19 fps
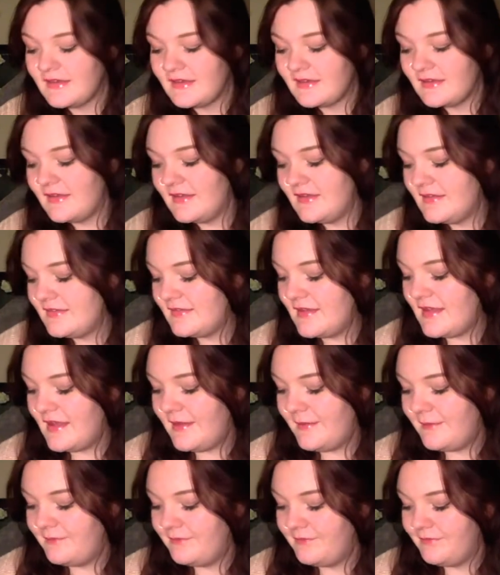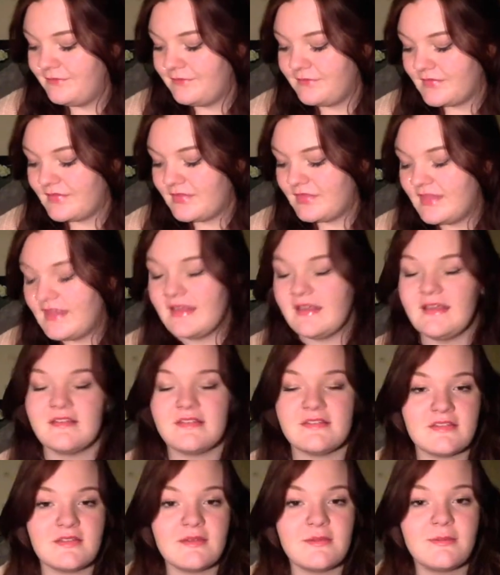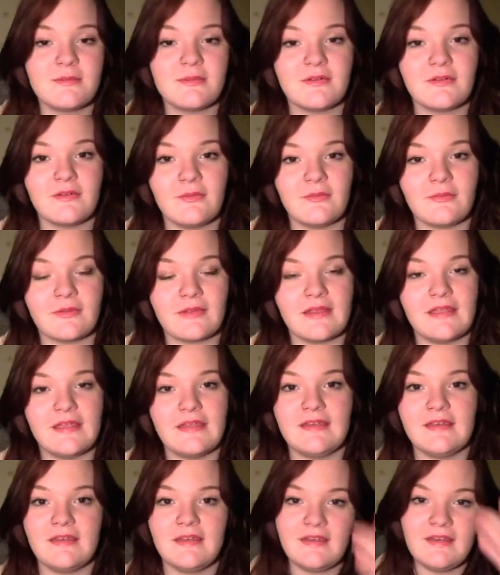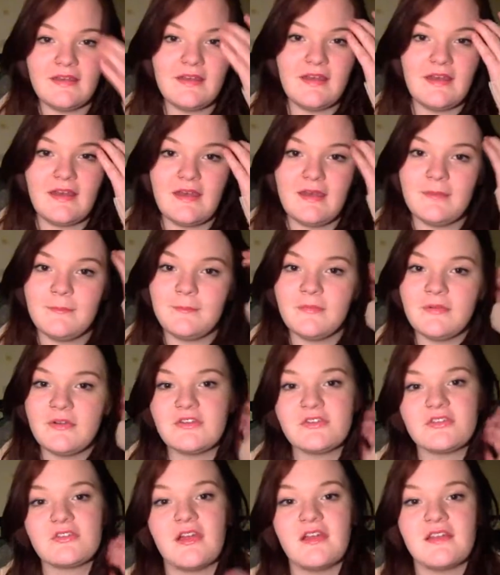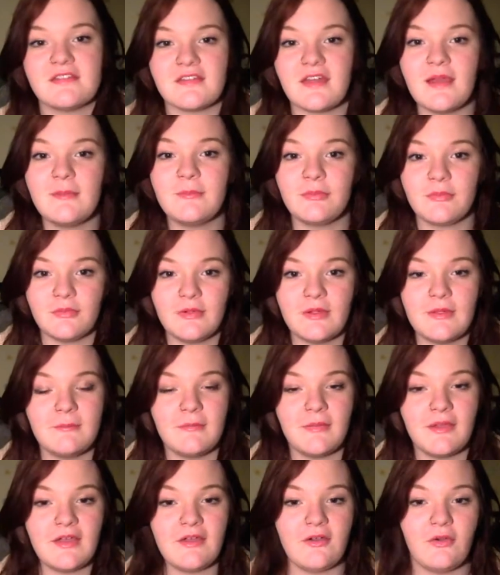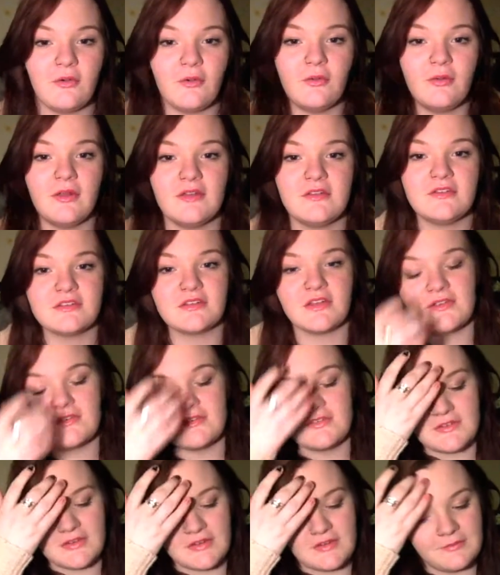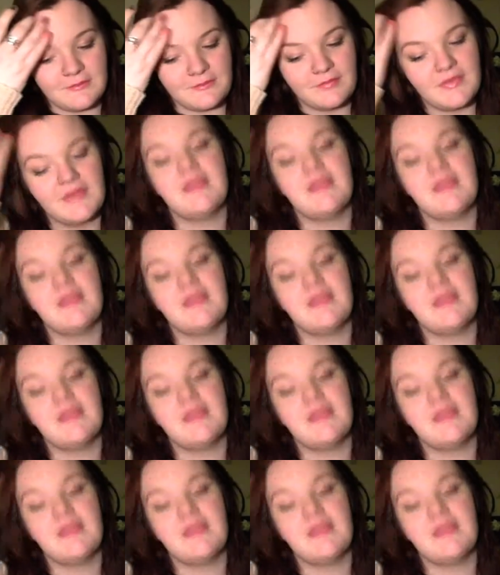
Because the Soap and Glory moisturiser I bought in my haul and showed you,